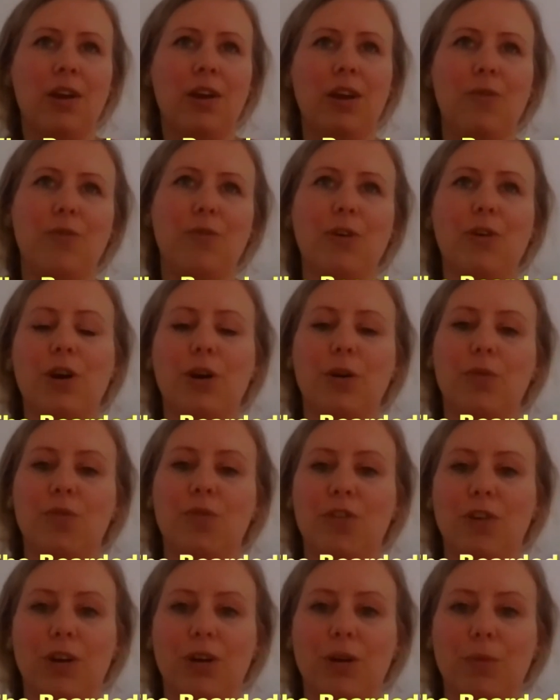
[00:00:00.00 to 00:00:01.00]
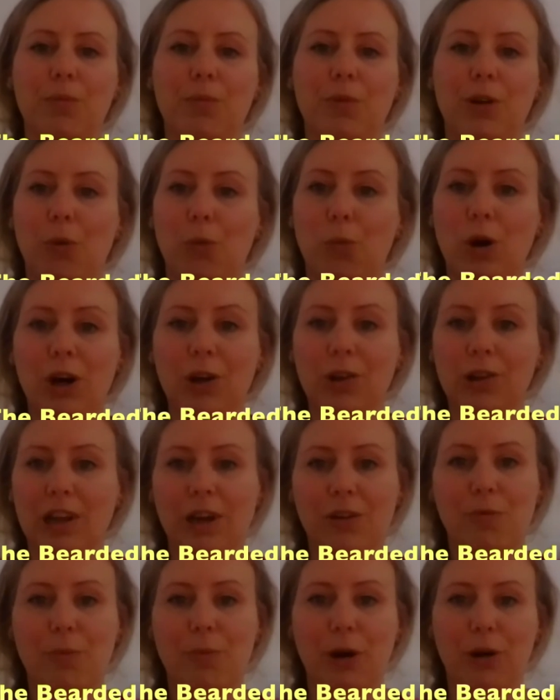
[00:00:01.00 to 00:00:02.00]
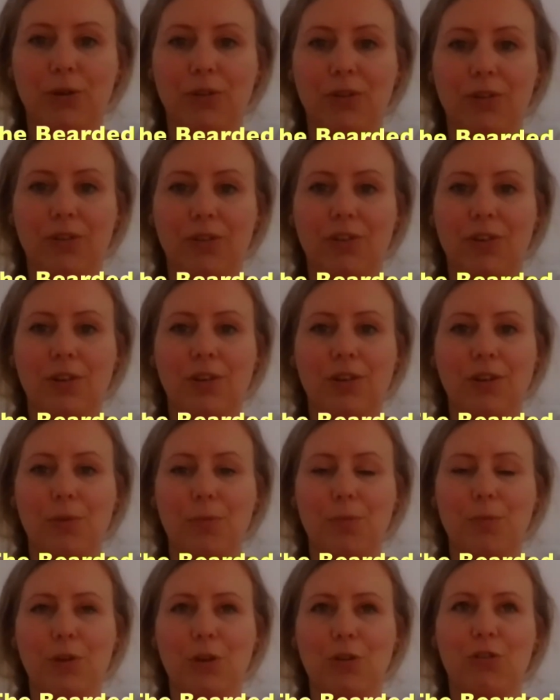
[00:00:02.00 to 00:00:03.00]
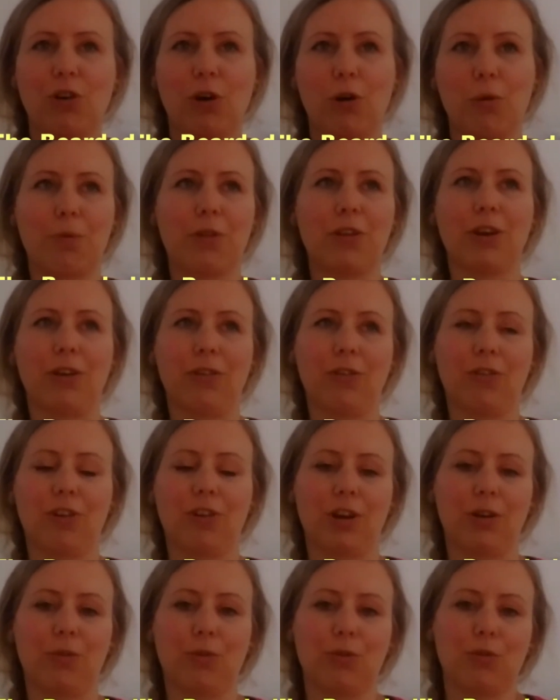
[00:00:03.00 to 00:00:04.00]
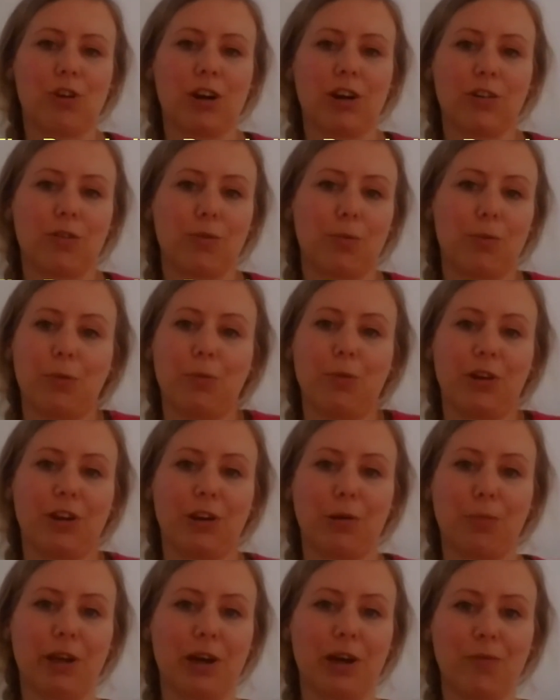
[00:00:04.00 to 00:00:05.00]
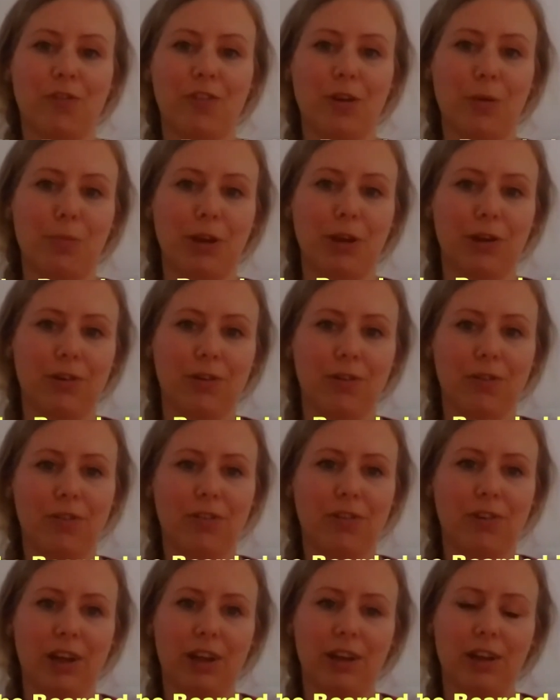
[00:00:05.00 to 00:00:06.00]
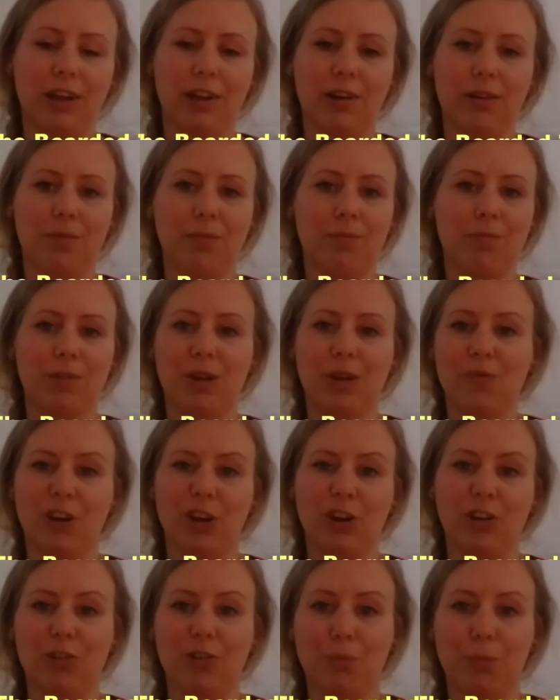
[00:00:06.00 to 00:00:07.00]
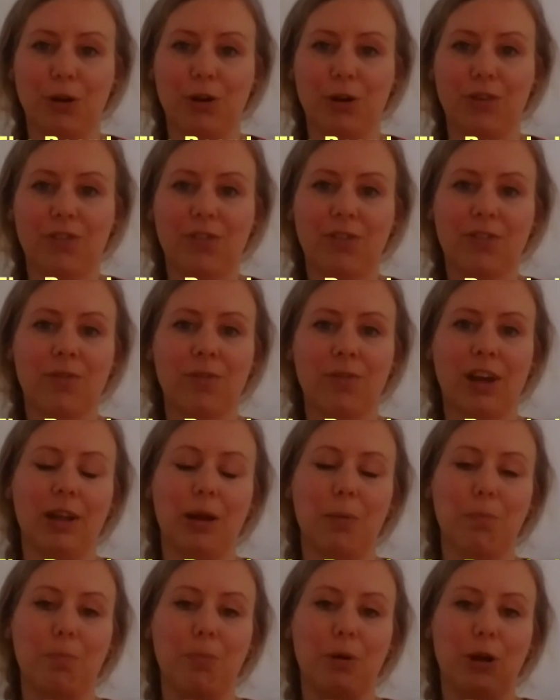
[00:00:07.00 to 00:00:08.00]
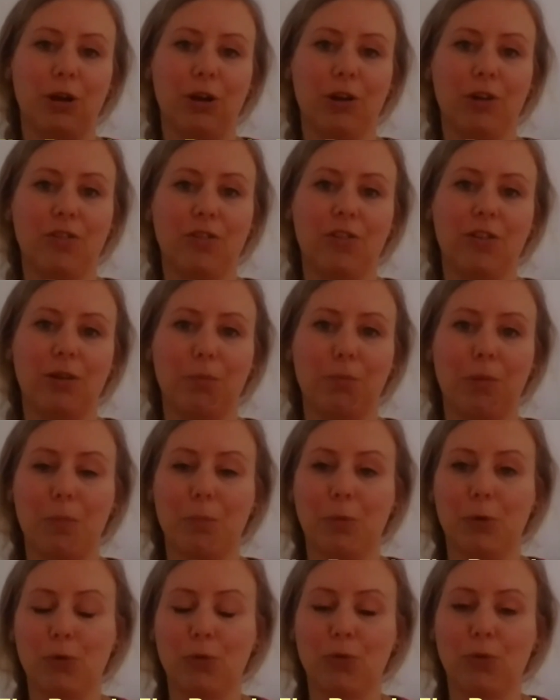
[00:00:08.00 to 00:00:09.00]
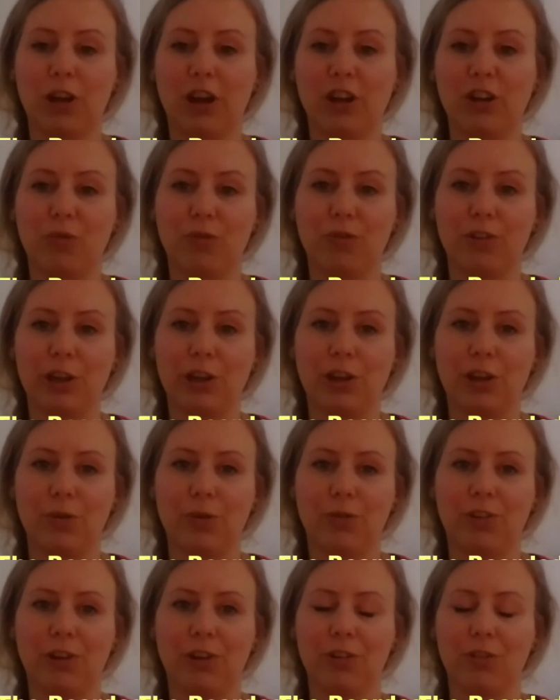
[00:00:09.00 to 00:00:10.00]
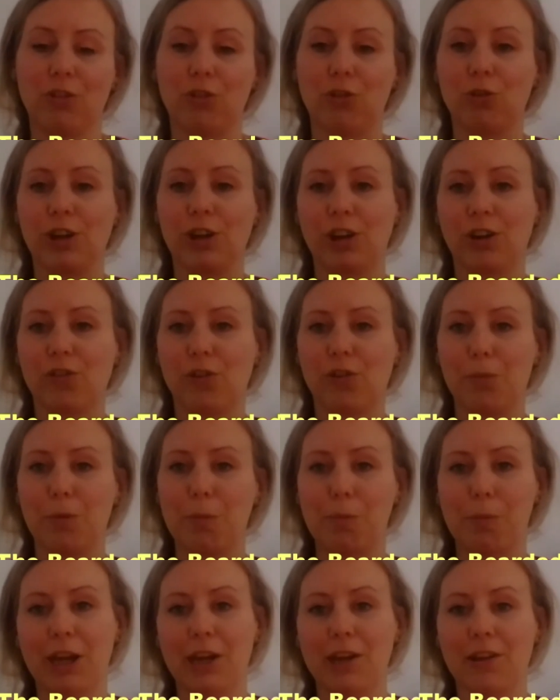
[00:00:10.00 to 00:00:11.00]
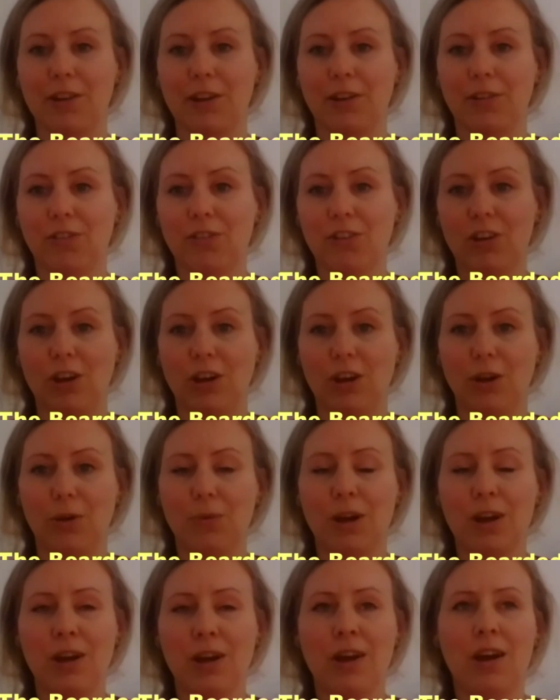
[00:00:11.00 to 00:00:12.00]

if you're going for wildlife pond, you top things you're going to attract are probably going to be amphibians and then invertebrates, and then birds and mammals will hopefully use it to drink from and bathe in too.